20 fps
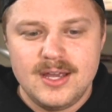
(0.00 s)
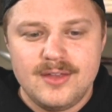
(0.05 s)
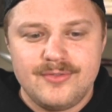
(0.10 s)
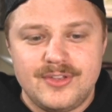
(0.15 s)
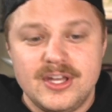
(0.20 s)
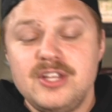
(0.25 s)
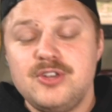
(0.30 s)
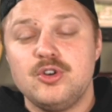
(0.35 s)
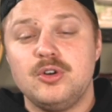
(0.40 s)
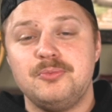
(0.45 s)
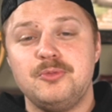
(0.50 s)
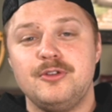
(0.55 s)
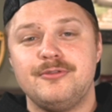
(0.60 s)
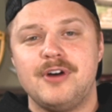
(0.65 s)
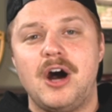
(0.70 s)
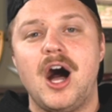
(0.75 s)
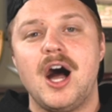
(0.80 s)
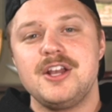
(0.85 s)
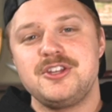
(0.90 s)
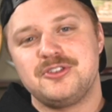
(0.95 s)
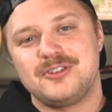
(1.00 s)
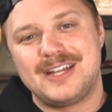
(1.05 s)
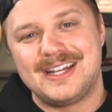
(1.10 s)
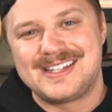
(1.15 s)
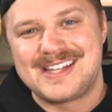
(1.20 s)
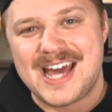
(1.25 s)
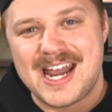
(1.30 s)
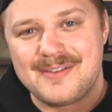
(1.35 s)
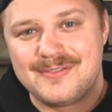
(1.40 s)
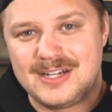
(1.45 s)
Then you'll move on, you'll get
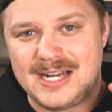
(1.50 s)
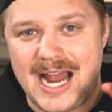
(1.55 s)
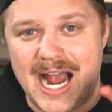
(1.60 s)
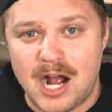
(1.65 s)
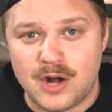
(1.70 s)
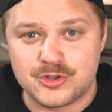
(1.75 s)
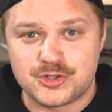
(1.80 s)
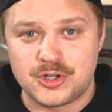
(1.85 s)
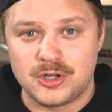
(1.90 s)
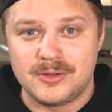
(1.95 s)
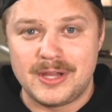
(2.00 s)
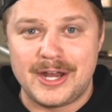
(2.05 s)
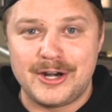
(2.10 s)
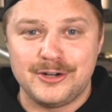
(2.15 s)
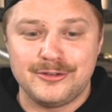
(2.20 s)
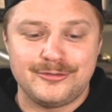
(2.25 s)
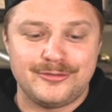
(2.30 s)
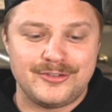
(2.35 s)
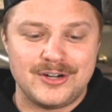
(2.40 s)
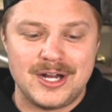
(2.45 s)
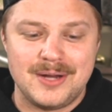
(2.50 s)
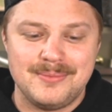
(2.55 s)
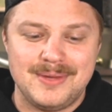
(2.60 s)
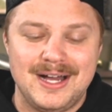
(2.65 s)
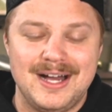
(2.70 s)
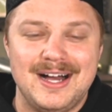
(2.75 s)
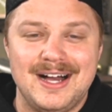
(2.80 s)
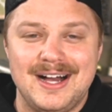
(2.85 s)
kind of an outro letter from,